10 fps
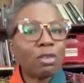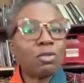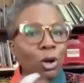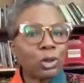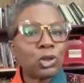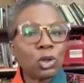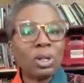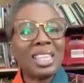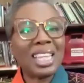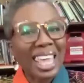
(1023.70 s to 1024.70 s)
of
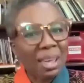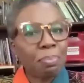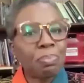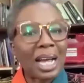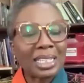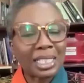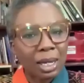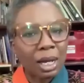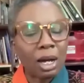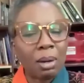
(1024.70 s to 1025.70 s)
also the impact
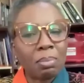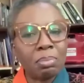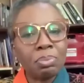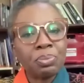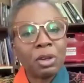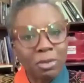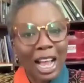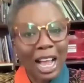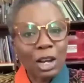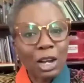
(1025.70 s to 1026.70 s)

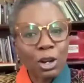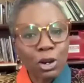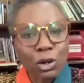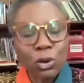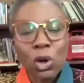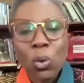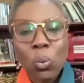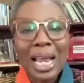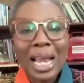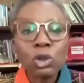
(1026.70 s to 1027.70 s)
value, we
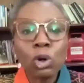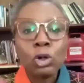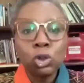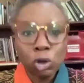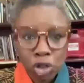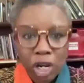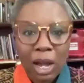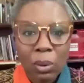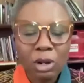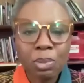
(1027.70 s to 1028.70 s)
like to also share
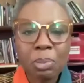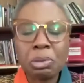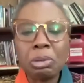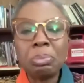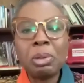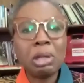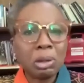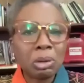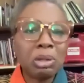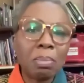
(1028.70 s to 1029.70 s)
with people, both the
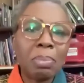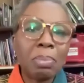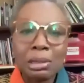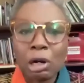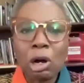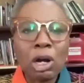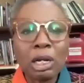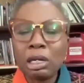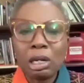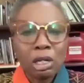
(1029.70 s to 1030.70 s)
good, the bad, the
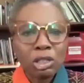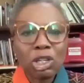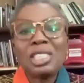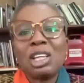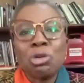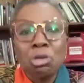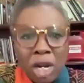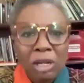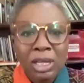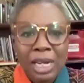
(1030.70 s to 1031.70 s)
ugly, just the
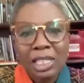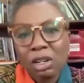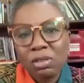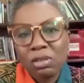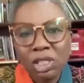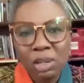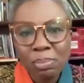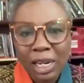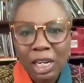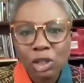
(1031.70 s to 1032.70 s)
realness of the
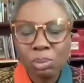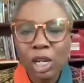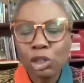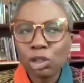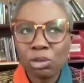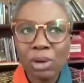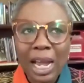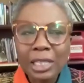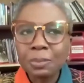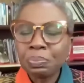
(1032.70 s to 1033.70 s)
Dinma Nwobi,
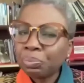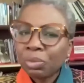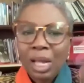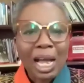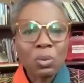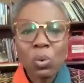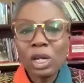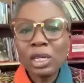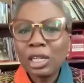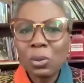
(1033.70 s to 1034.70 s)
right? And
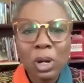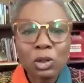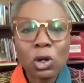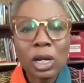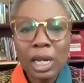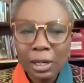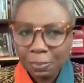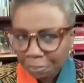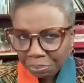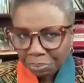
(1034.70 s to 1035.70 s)
one day we're talking